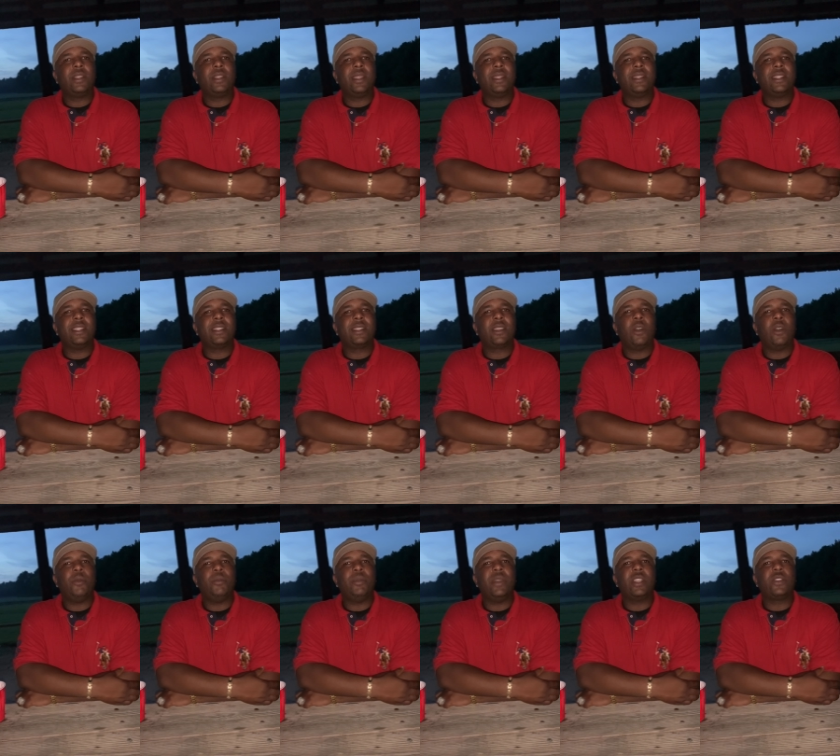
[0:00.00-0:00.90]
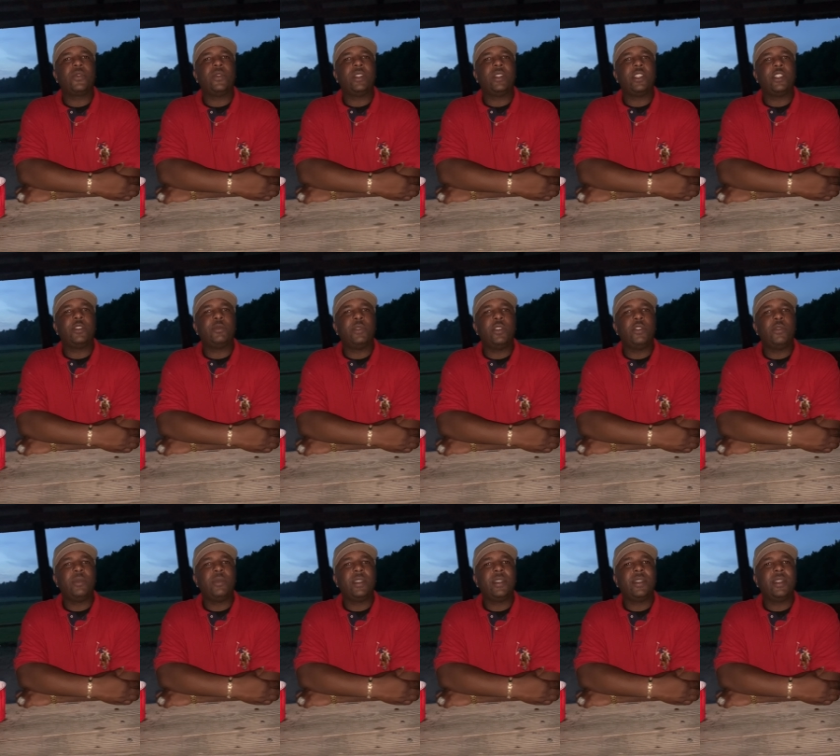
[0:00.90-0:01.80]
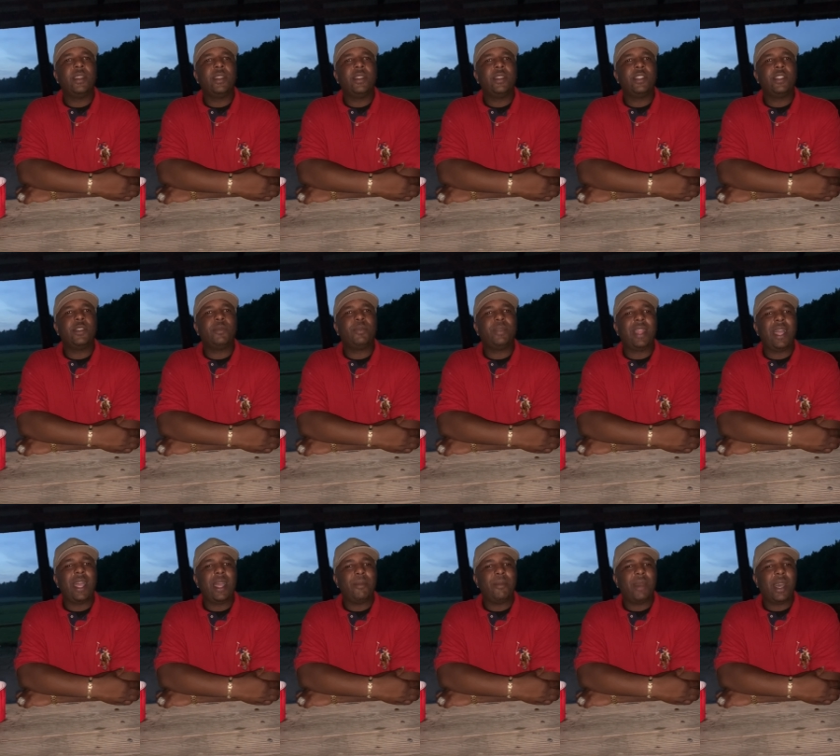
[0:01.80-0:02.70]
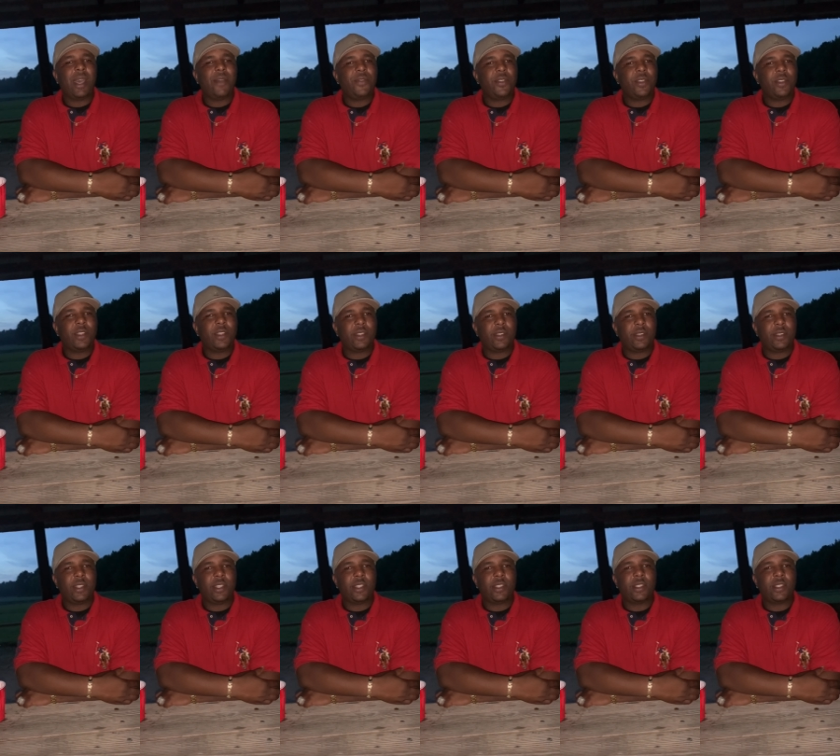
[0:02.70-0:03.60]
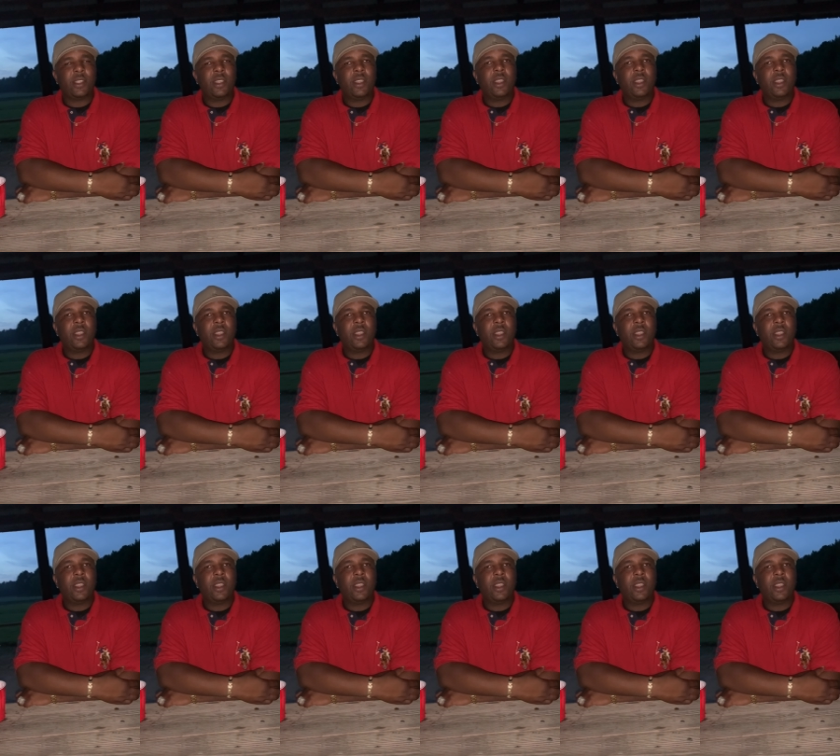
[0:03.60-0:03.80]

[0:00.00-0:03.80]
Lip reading: that's gonna mess with this movement, this blind mafia, this